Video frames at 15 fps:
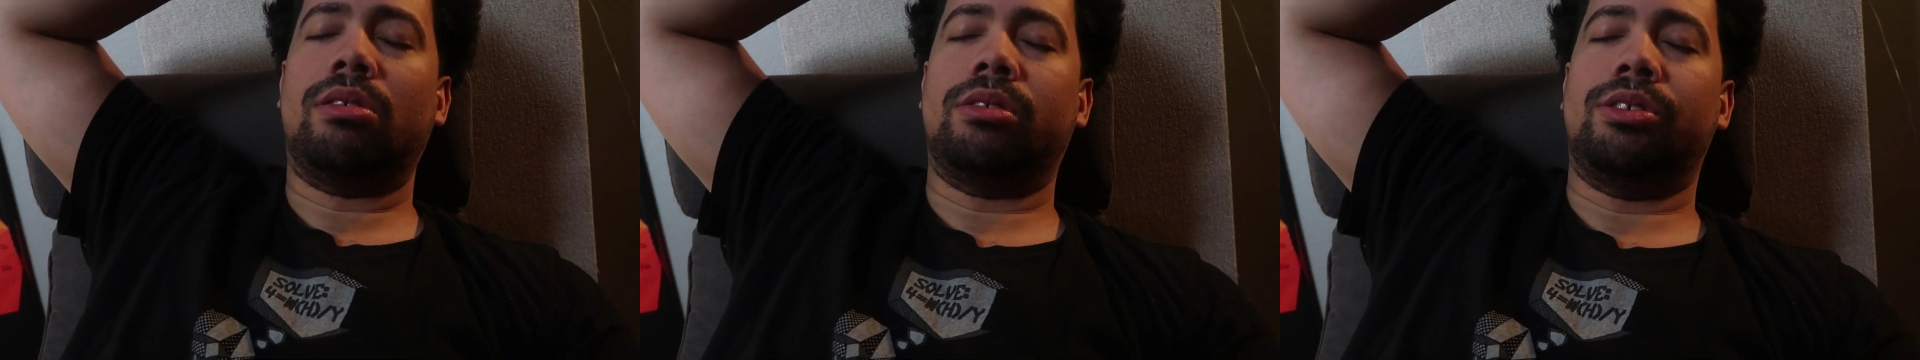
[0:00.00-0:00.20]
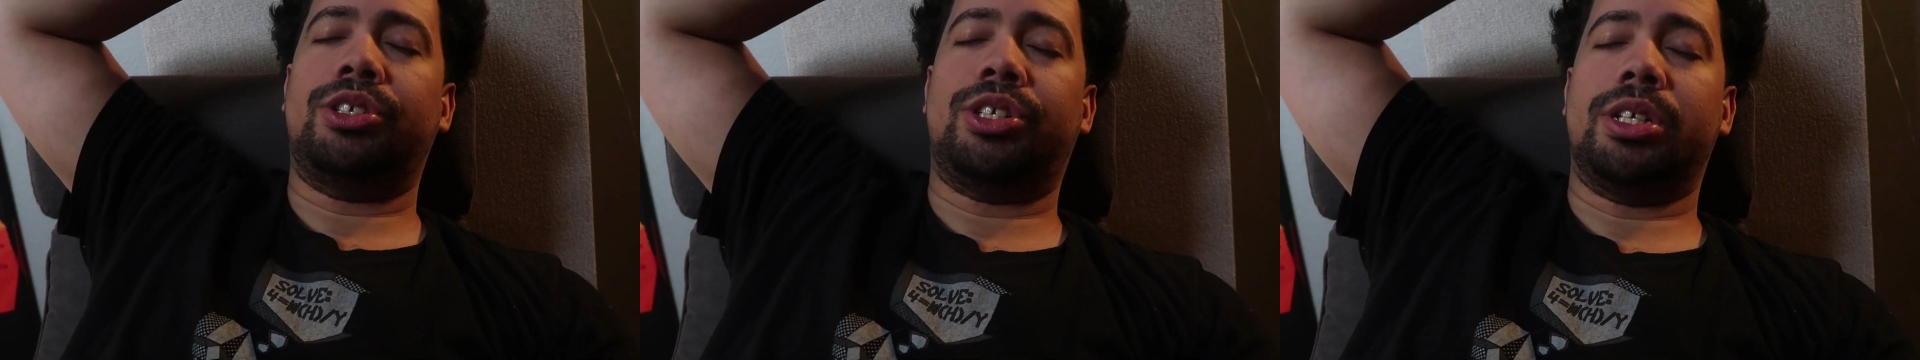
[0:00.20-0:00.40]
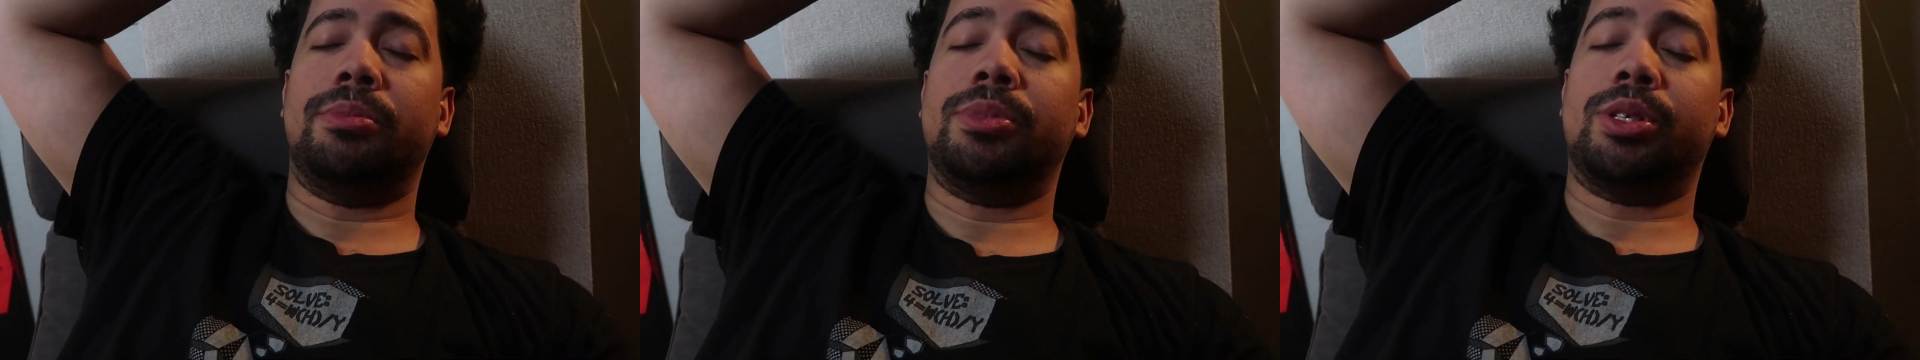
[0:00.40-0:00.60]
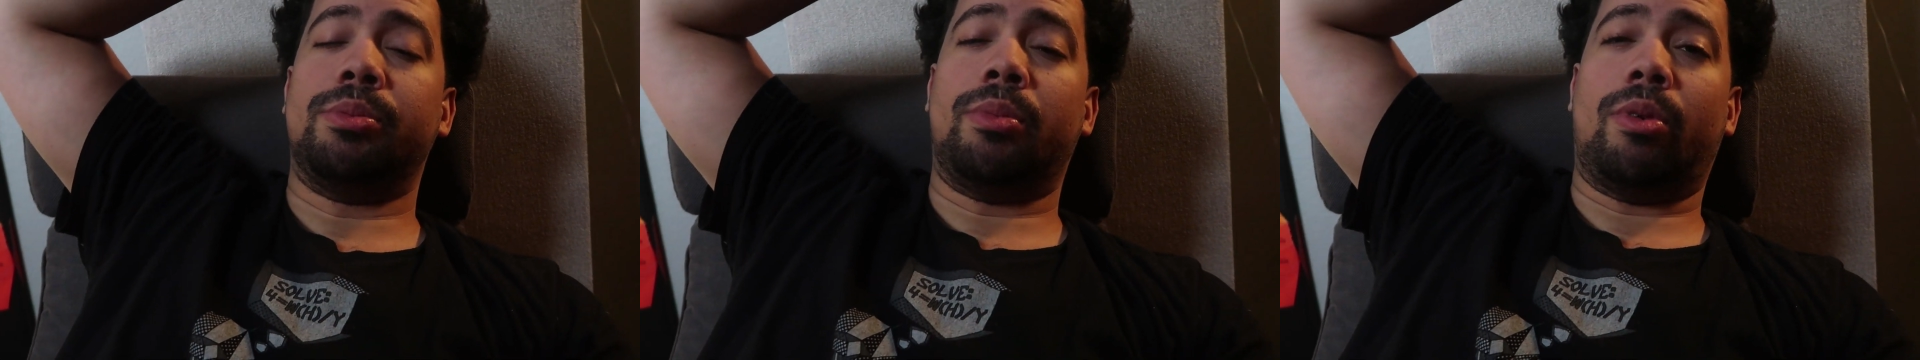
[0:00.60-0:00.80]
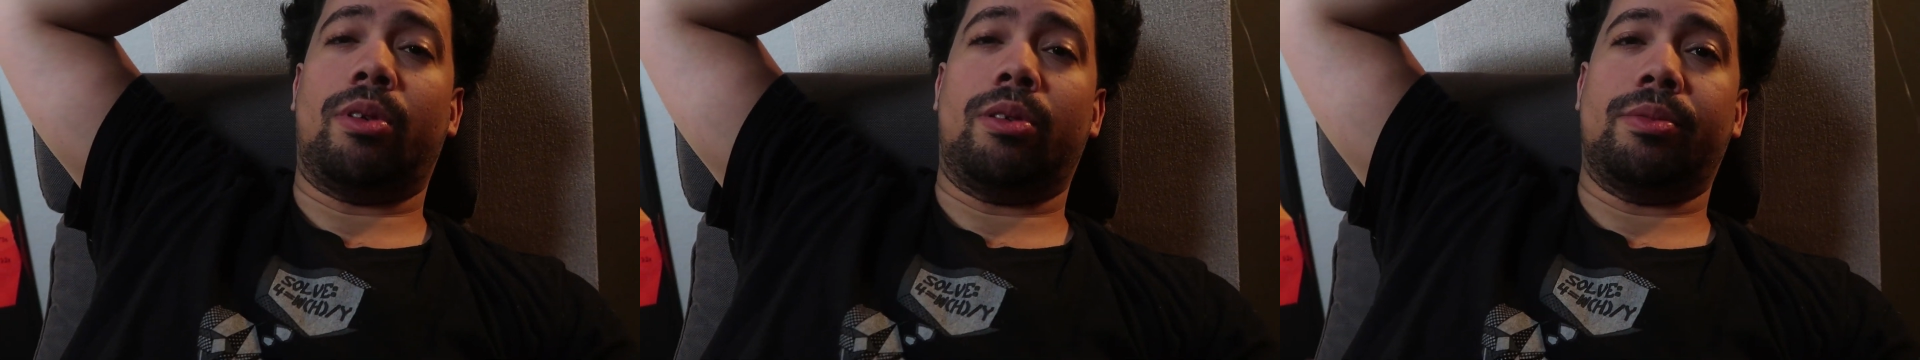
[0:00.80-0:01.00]
the gym
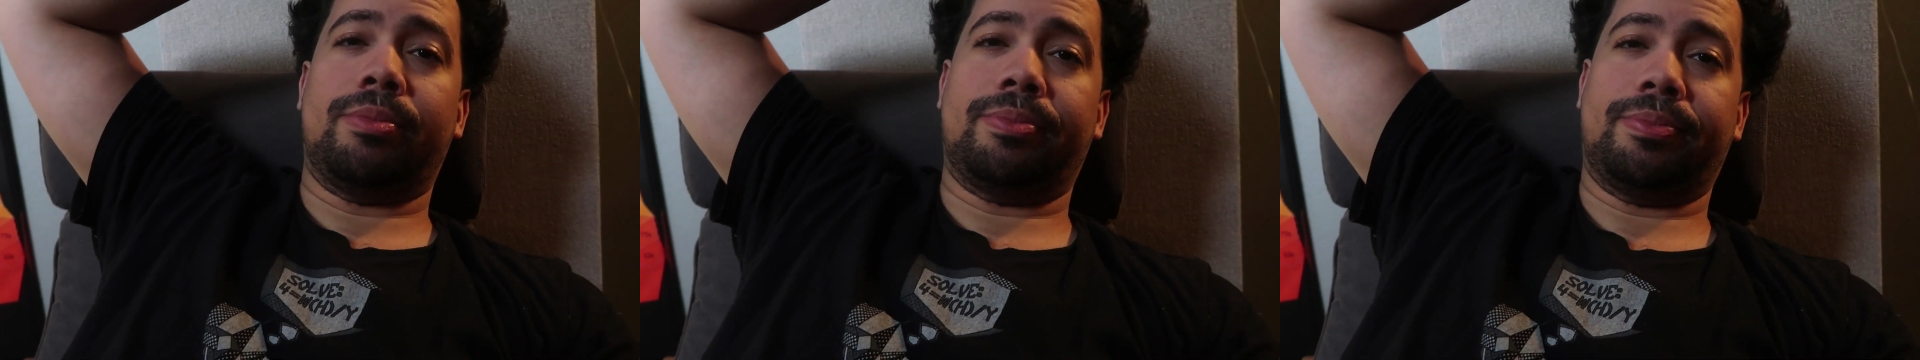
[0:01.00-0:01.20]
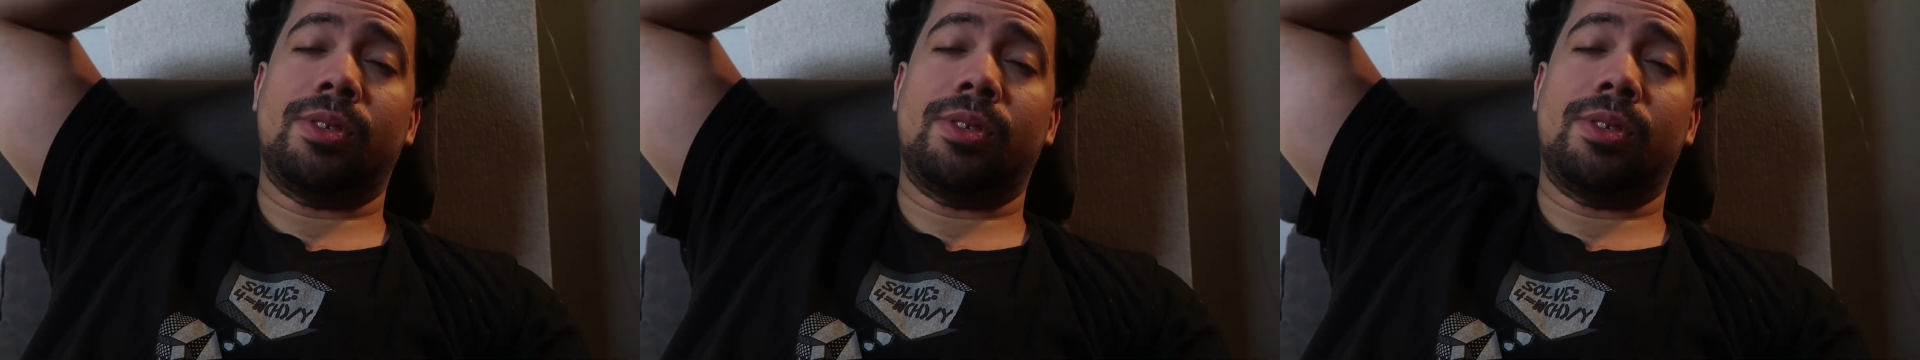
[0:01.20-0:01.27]
tomorrow.